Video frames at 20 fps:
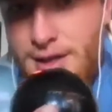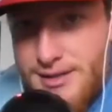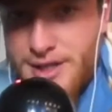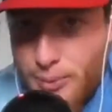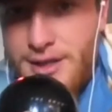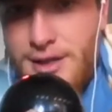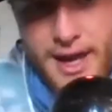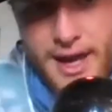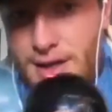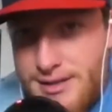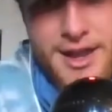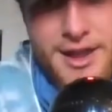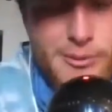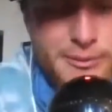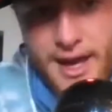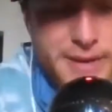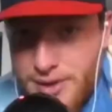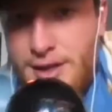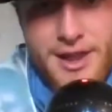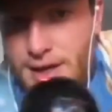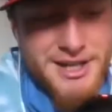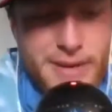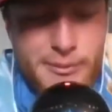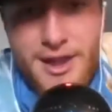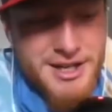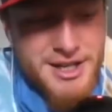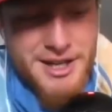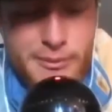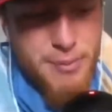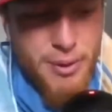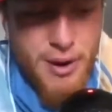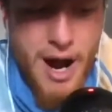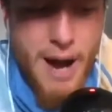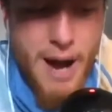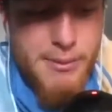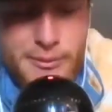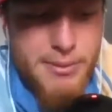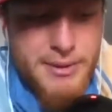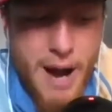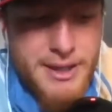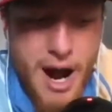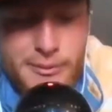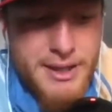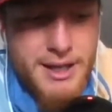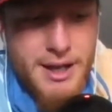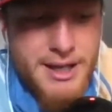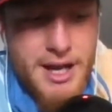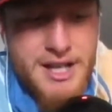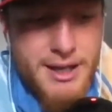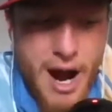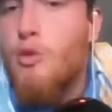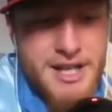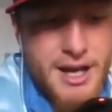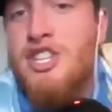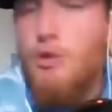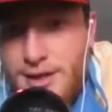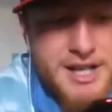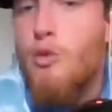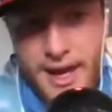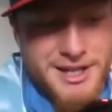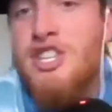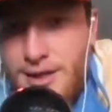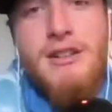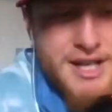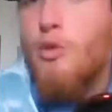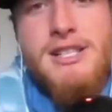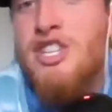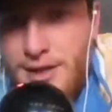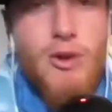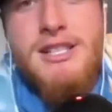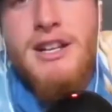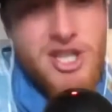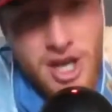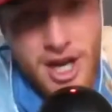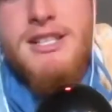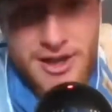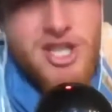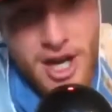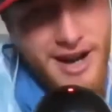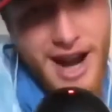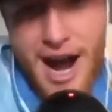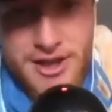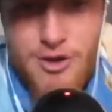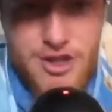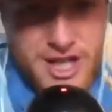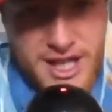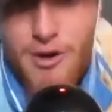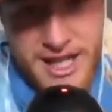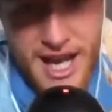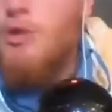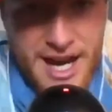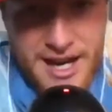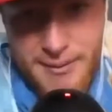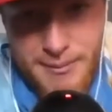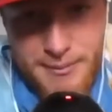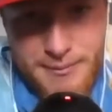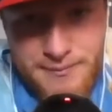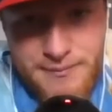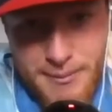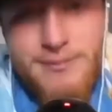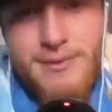then the media is probably it's a witch hunt. It's a witch hunt. They're out to get him. It's a witch hunt.